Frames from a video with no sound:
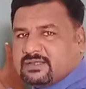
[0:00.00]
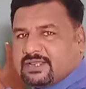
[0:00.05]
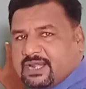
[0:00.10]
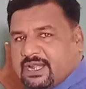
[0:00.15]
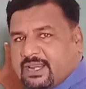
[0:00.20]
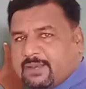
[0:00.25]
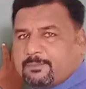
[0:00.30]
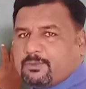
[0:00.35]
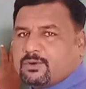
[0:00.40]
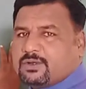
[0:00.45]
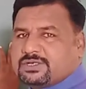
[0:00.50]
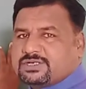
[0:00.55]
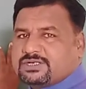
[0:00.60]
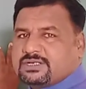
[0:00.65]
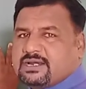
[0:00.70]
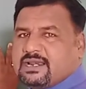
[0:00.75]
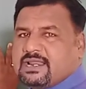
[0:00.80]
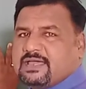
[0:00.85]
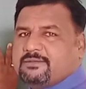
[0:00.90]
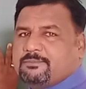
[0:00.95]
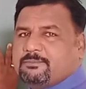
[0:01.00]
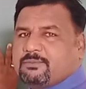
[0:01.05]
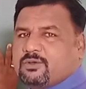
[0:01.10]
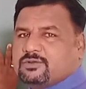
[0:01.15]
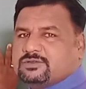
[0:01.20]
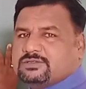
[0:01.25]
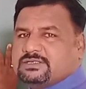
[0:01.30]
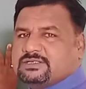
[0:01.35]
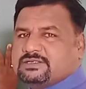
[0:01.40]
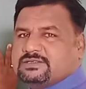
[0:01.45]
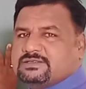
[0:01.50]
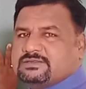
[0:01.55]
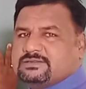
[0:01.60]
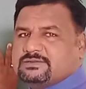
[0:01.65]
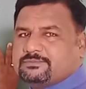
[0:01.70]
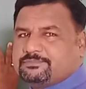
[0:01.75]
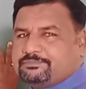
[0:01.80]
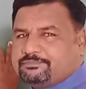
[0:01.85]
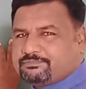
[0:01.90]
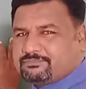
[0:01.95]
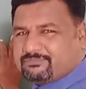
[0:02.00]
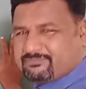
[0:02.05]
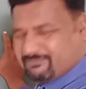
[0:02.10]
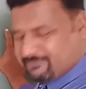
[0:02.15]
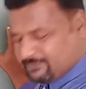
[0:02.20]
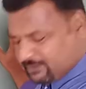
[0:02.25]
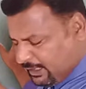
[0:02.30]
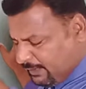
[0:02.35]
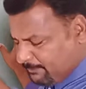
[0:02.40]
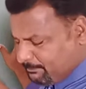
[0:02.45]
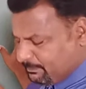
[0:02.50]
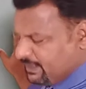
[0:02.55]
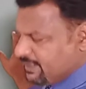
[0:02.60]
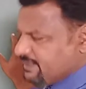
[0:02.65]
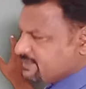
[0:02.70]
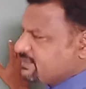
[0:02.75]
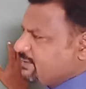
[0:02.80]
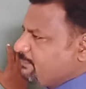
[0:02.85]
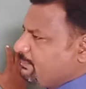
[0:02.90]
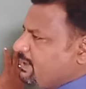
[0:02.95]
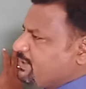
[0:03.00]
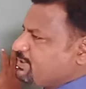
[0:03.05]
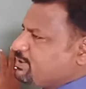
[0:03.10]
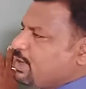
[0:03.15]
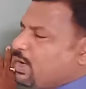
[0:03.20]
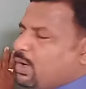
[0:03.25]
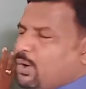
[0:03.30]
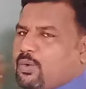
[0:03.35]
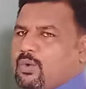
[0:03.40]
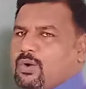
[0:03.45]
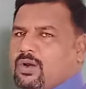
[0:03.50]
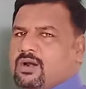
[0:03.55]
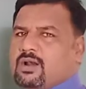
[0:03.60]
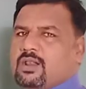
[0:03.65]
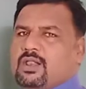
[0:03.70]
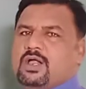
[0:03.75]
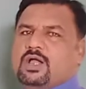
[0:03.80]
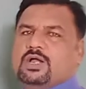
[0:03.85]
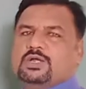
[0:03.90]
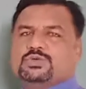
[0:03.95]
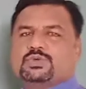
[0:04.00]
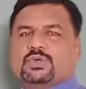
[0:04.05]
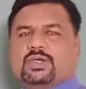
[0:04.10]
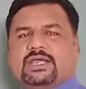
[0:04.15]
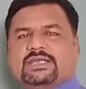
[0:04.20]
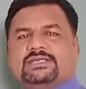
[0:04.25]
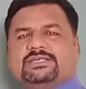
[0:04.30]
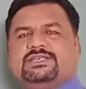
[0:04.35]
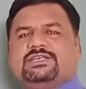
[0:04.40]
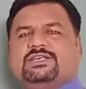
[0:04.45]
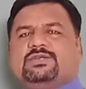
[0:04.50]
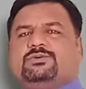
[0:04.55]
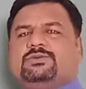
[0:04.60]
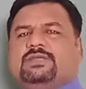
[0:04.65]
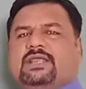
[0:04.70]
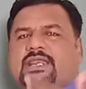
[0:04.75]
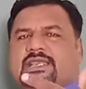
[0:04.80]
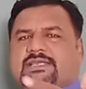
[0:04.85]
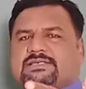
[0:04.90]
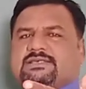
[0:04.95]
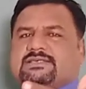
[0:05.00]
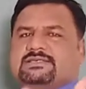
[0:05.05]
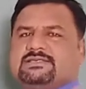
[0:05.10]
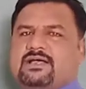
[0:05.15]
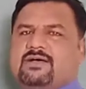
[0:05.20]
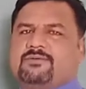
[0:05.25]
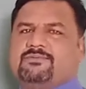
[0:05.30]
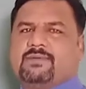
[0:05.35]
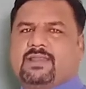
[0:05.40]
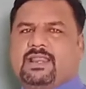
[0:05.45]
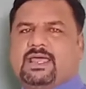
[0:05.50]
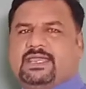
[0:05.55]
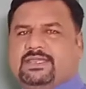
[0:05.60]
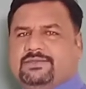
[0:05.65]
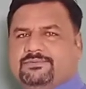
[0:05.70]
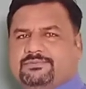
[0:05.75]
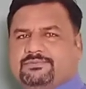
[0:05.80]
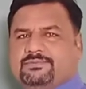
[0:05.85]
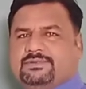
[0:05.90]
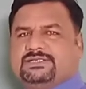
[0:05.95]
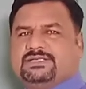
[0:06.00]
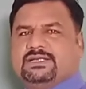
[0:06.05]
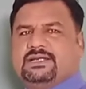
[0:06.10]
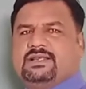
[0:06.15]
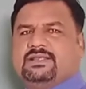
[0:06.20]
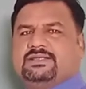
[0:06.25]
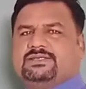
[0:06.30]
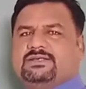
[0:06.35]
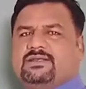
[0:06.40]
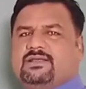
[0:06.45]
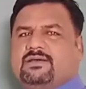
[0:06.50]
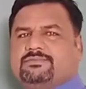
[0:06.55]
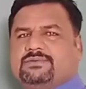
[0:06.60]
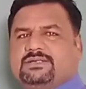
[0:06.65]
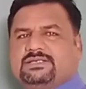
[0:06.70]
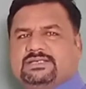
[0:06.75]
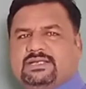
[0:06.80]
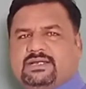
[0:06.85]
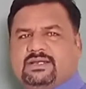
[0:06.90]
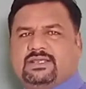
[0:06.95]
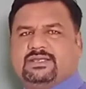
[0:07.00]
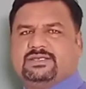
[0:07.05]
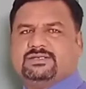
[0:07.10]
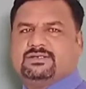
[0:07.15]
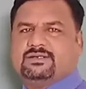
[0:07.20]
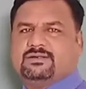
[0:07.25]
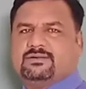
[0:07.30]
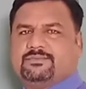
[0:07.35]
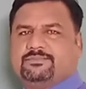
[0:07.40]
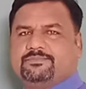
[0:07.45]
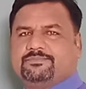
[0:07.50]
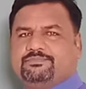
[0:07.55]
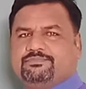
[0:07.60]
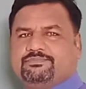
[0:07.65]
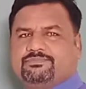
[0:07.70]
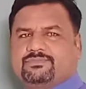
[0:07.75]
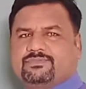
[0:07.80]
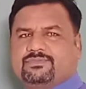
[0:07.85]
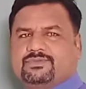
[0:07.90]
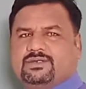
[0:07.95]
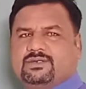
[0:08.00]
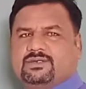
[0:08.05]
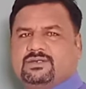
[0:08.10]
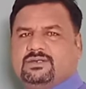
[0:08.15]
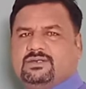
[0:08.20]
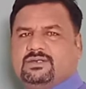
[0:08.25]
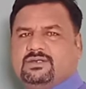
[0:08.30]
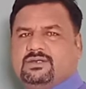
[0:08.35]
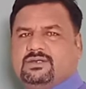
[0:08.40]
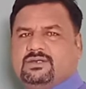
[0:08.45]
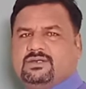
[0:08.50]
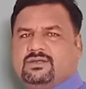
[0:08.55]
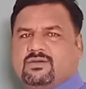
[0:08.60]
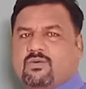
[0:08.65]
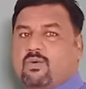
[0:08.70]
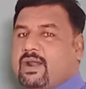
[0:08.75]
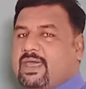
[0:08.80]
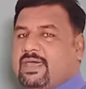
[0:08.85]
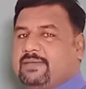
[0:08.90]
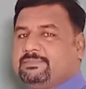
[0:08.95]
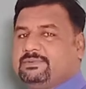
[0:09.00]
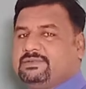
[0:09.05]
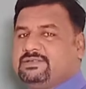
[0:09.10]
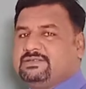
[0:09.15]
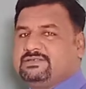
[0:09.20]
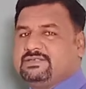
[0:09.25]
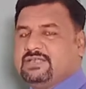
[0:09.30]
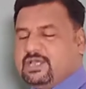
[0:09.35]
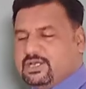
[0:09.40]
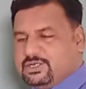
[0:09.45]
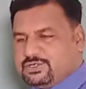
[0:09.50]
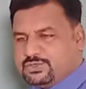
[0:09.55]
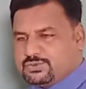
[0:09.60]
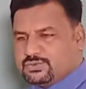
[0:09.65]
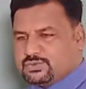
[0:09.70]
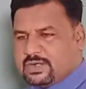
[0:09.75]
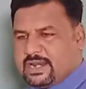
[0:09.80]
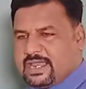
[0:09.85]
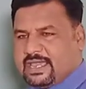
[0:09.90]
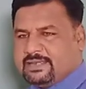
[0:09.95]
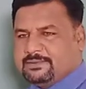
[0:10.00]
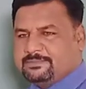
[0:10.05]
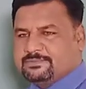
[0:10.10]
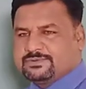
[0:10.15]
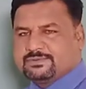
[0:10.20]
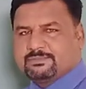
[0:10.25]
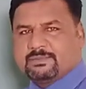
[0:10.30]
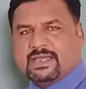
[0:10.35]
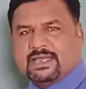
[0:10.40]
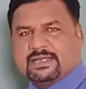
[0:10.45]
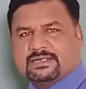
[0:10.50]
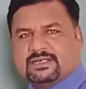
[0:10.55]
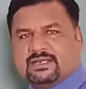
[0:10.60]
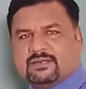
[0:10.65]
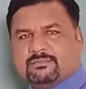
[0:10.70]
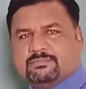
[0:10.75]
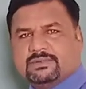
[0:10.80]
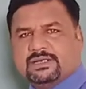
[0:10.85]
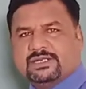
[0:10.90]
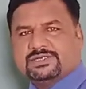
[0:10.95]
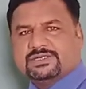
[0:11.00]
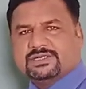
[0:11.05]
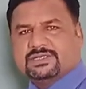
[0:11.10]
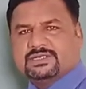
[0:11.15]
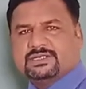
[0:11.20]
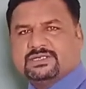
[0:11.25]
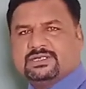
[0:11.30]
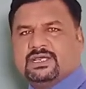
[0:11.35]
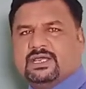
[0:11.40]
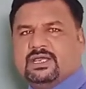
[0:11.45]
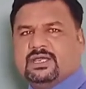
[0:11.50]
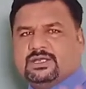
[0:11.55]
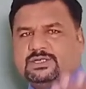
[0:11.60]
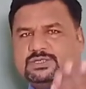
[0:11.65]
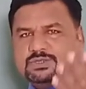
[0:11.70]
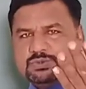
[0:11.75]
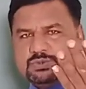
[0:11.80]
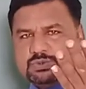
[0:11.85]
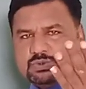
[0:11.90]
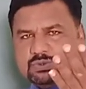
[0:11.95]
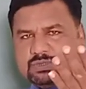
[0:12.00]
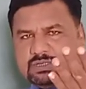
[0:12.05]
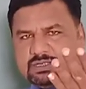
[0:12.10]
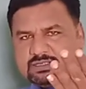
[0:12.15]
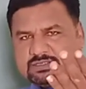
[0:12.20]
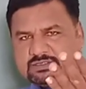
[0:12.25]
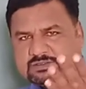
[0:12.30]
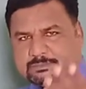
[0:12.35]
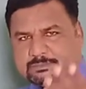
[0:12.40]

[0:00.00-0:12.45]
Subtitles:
reproduction life process plays a major role to continue the races of life generation after generation. What happens? Due to lifespan completion, due to the